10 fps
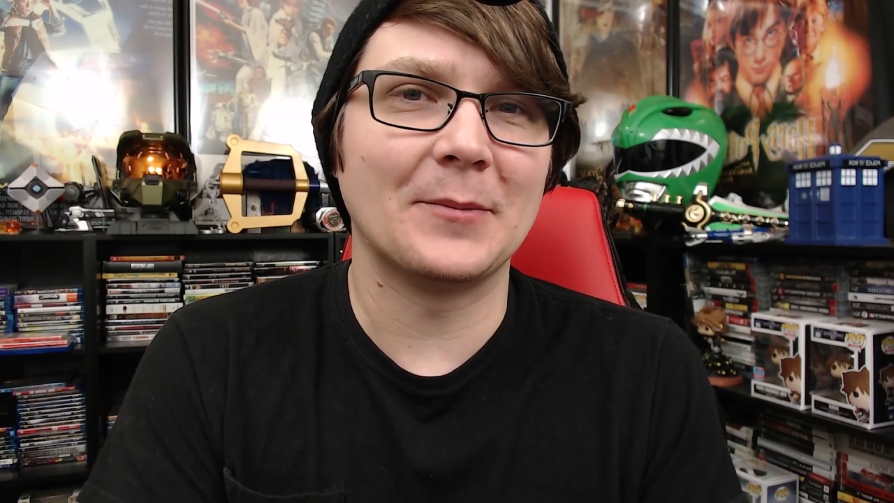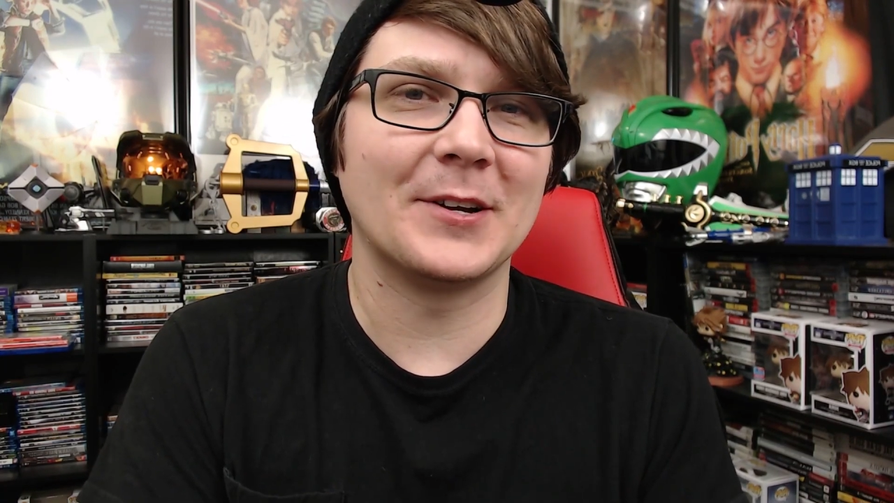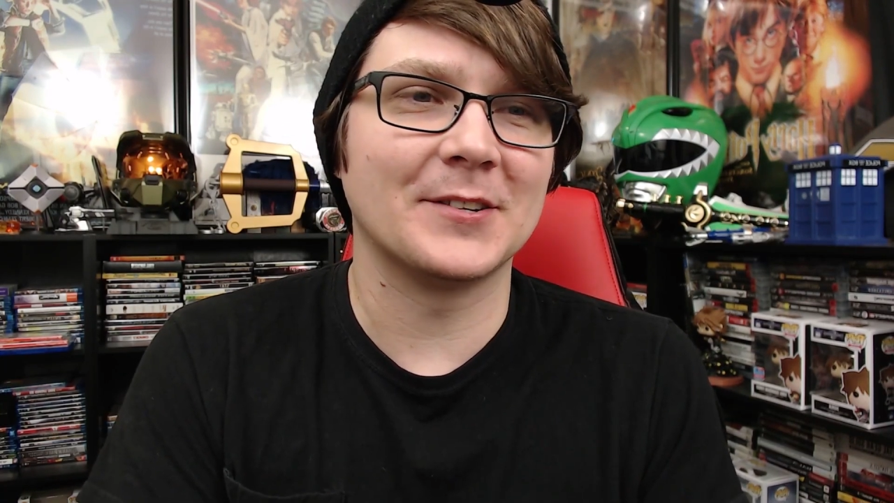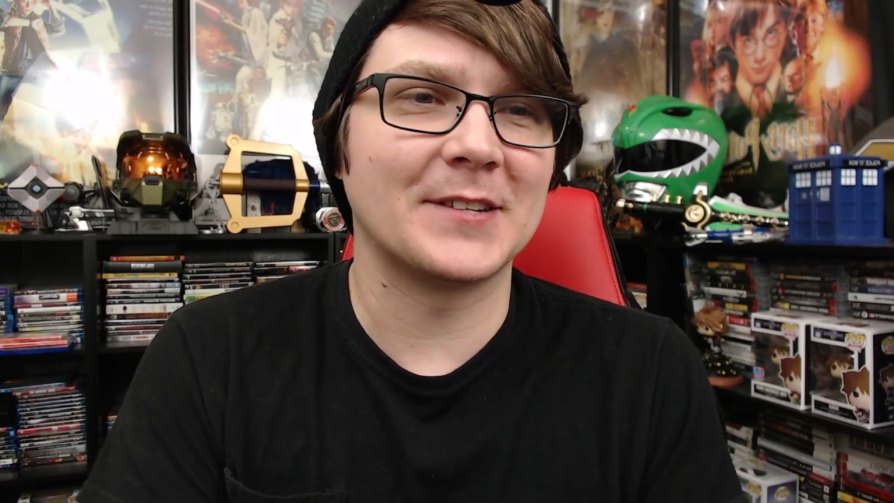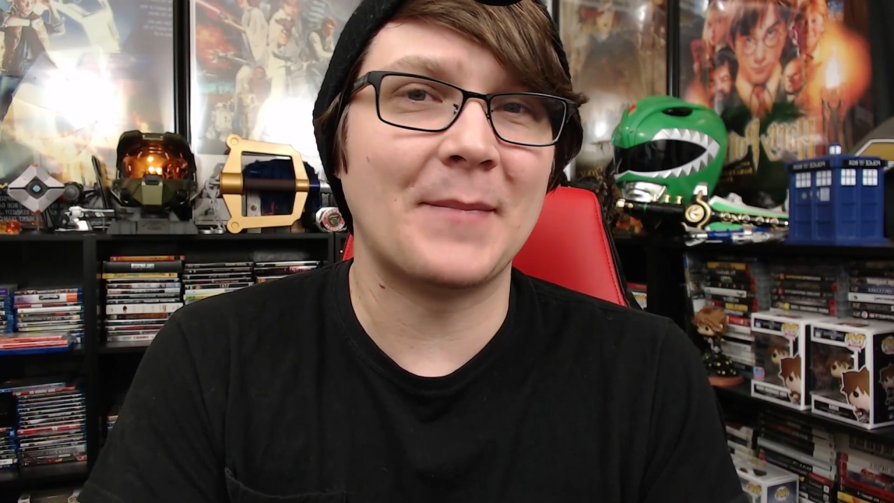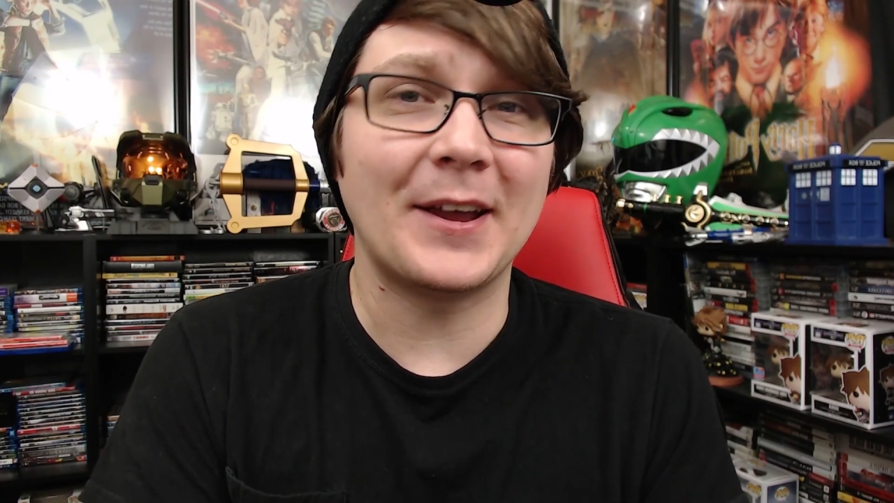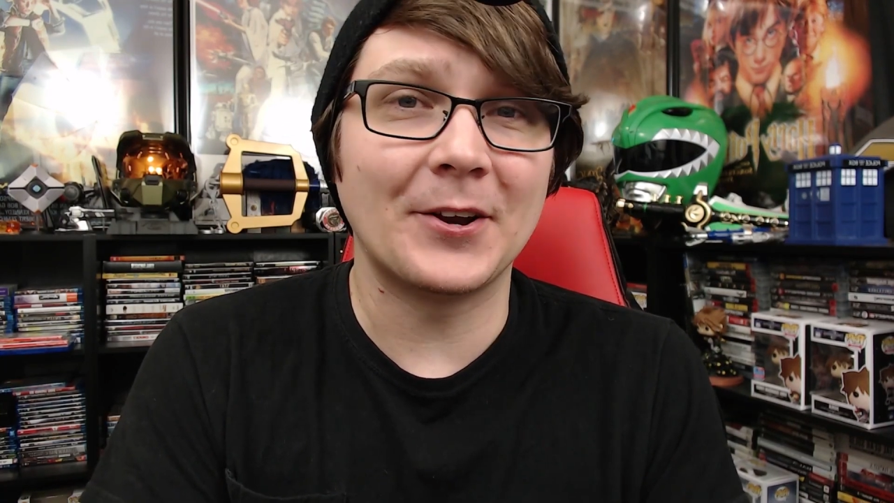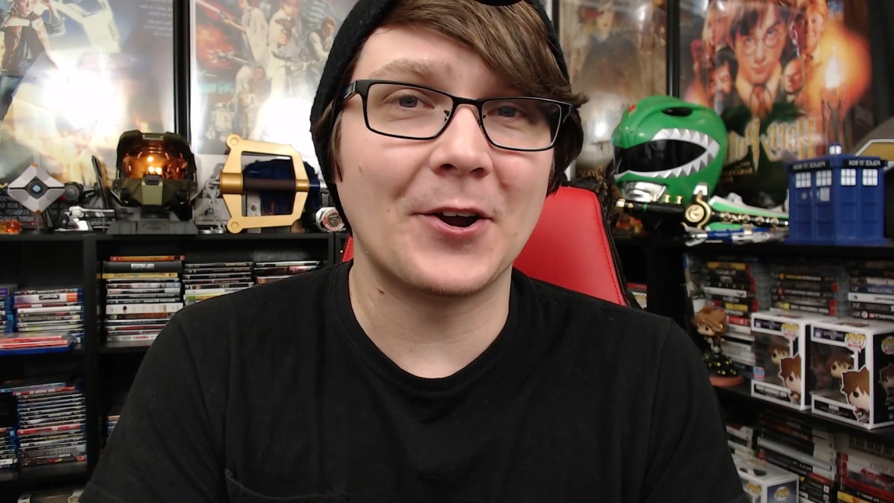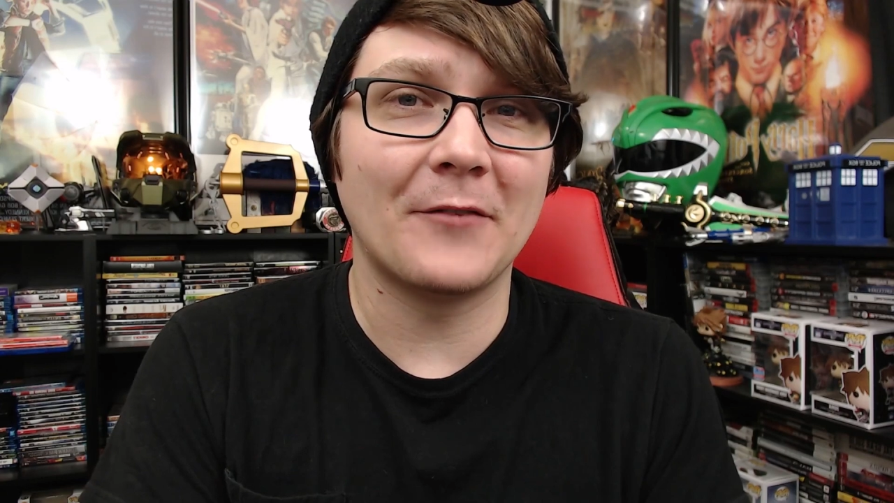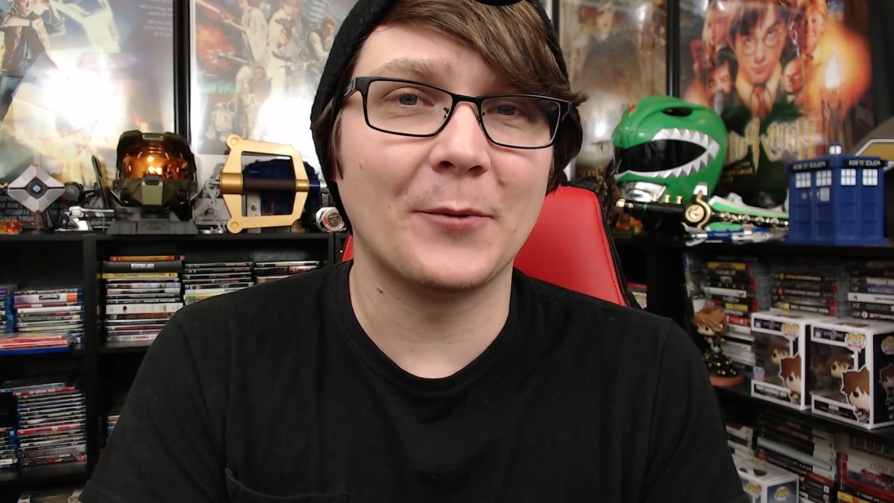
because he's making off